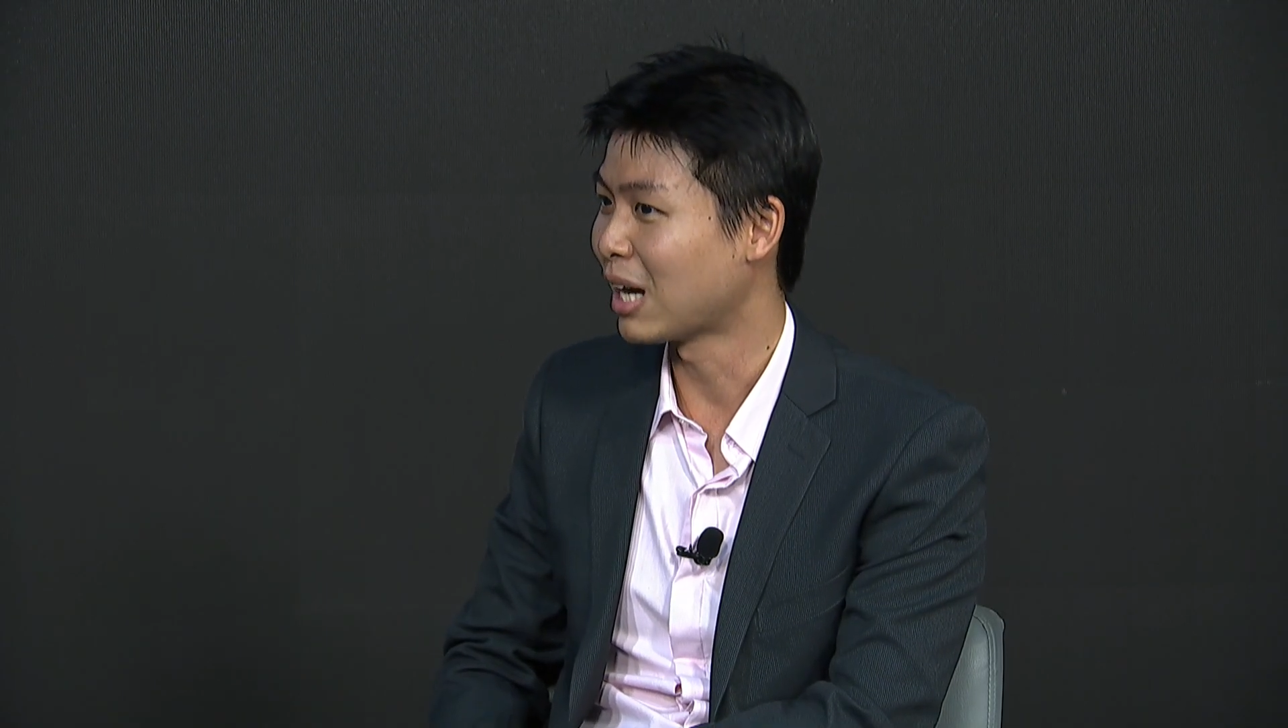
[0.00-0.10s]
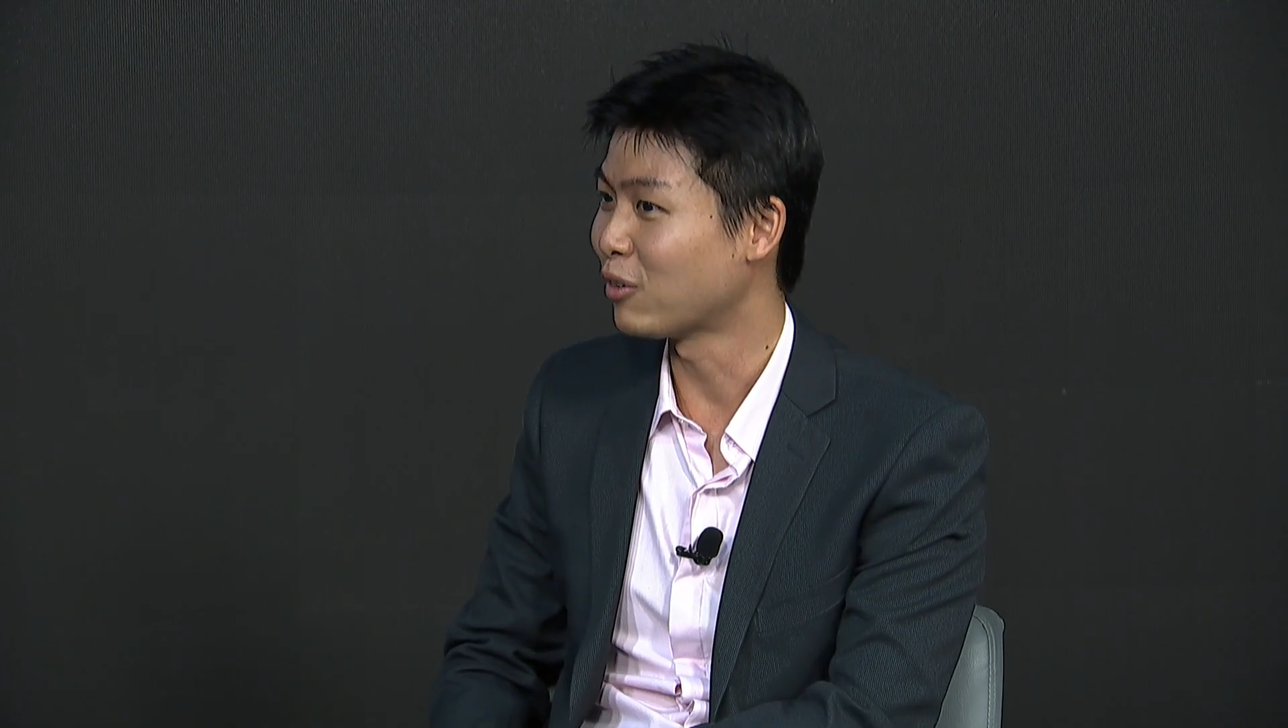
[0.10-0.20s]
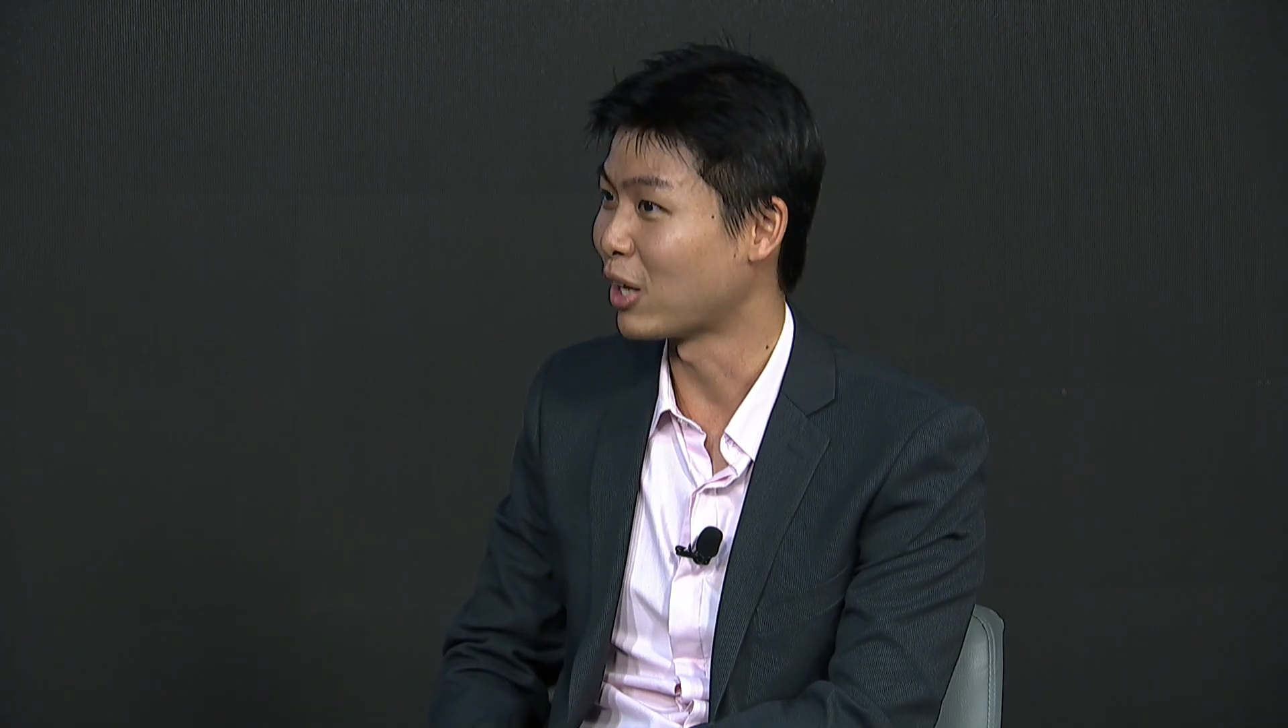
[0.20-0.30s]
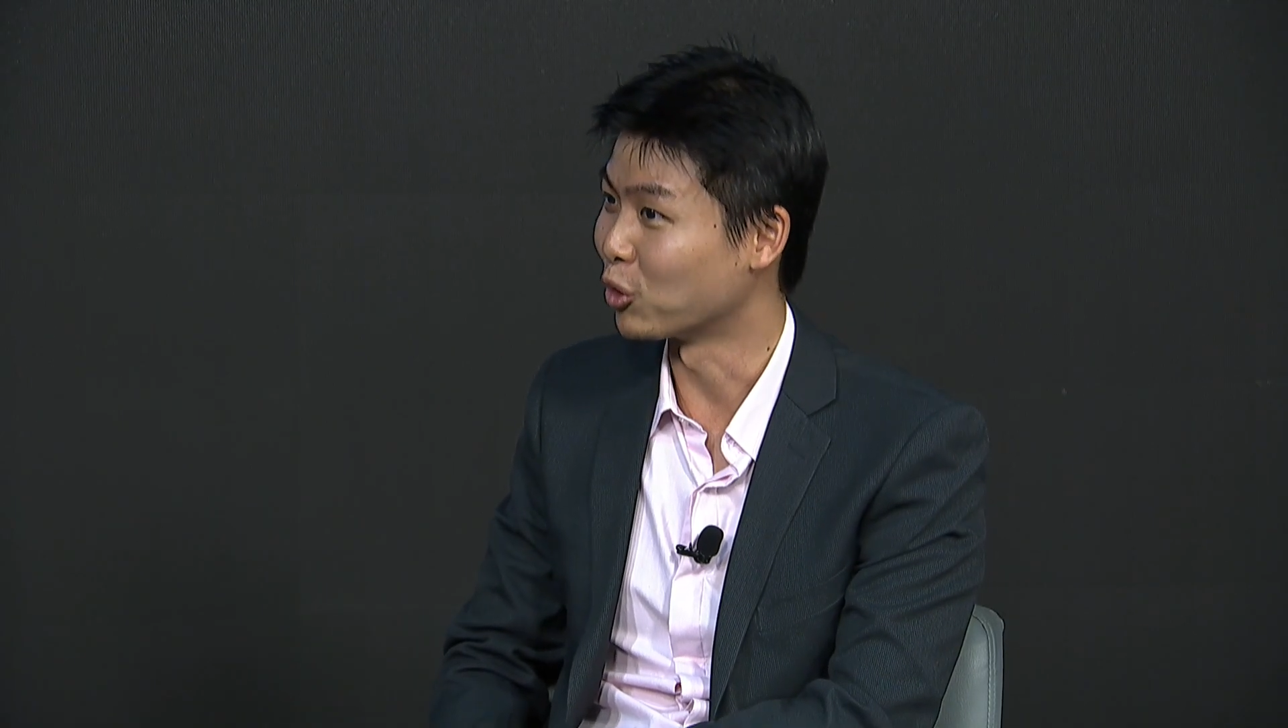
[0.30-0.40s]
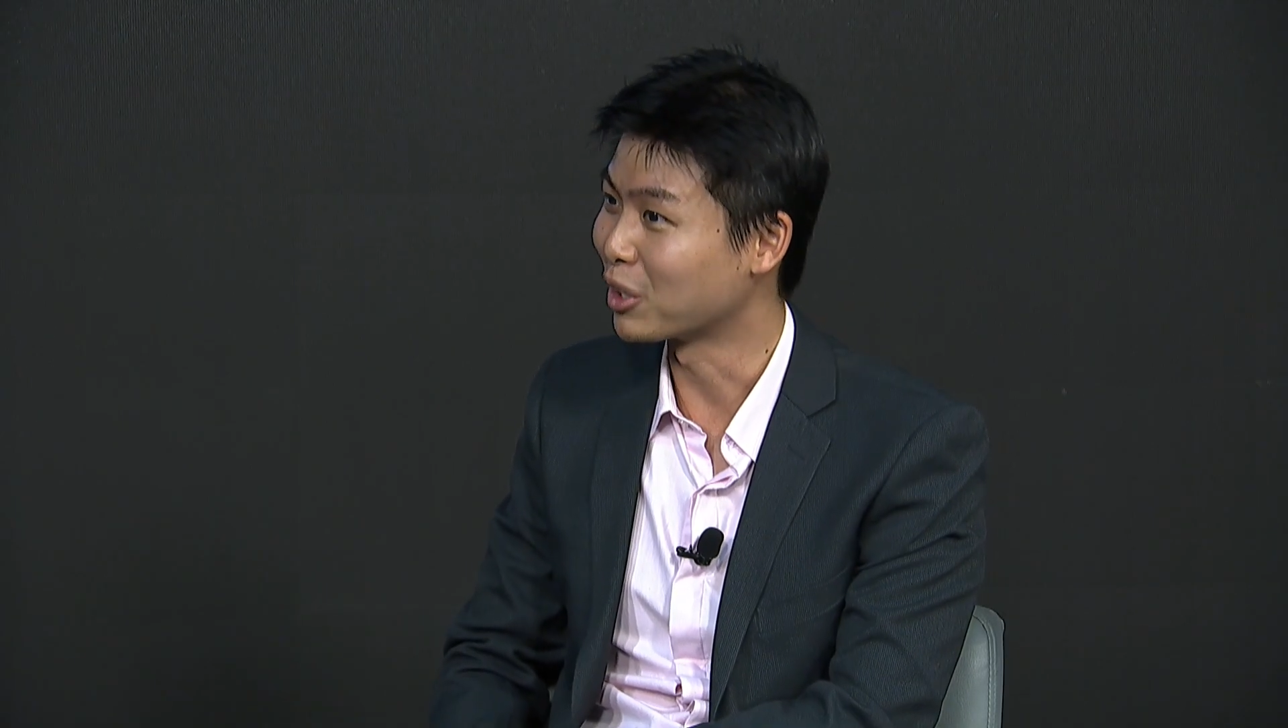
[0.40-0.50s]

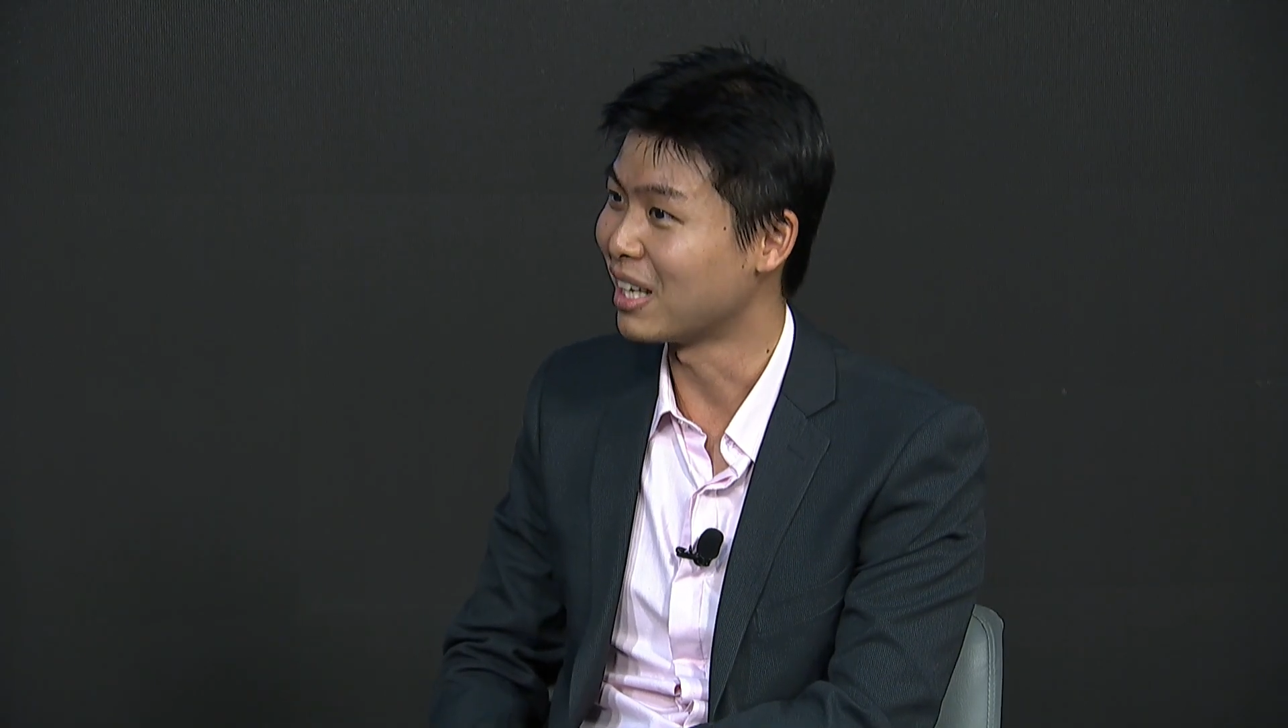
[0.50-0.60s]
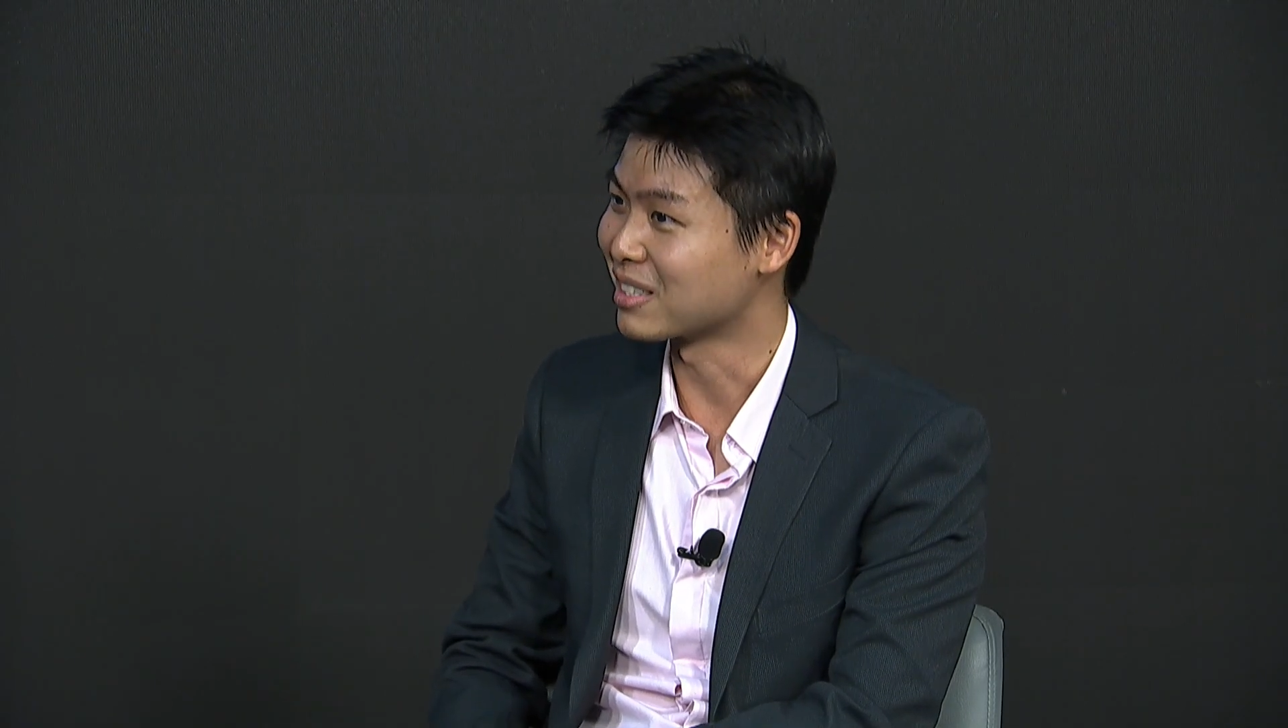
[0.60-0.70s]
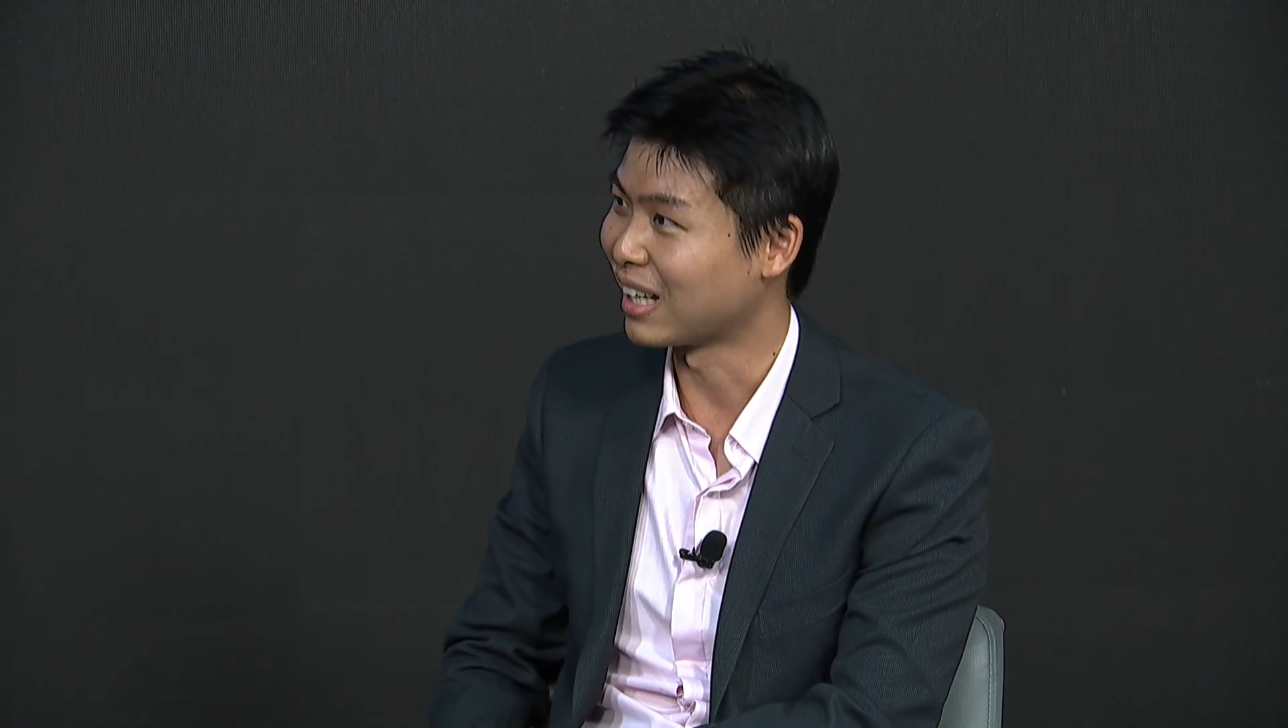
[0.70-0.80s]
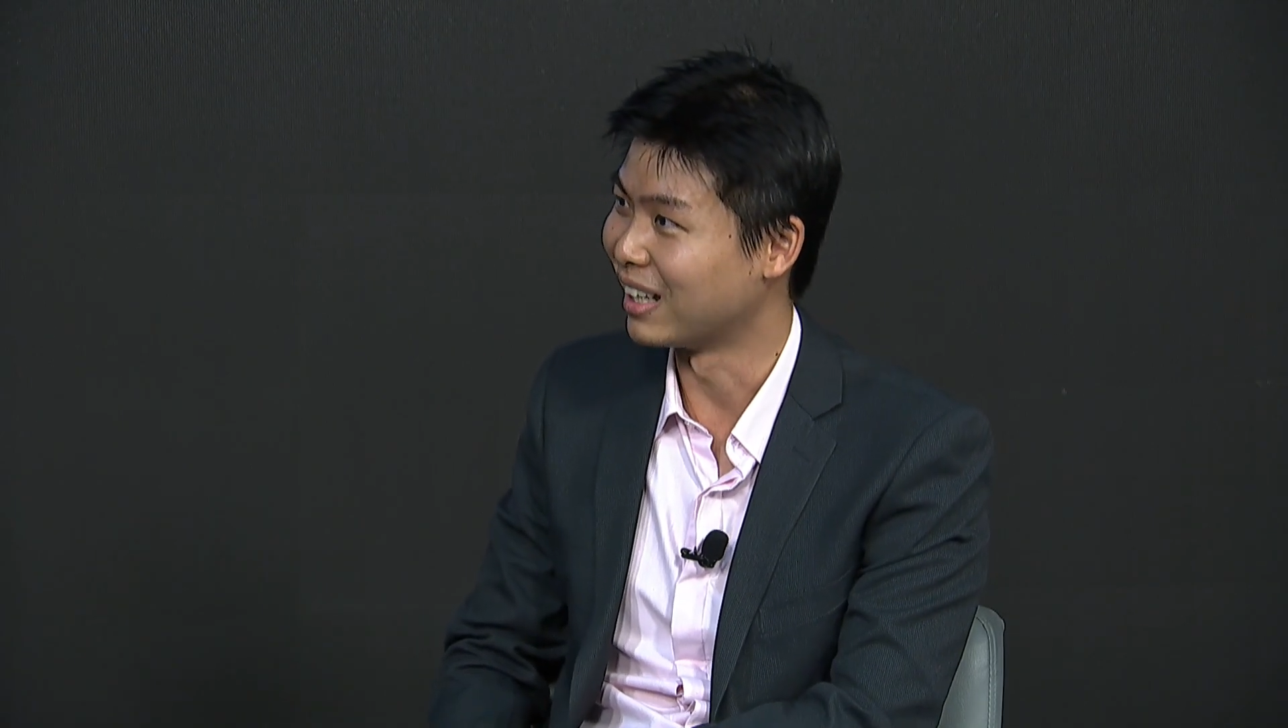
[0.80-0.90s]
self-advocates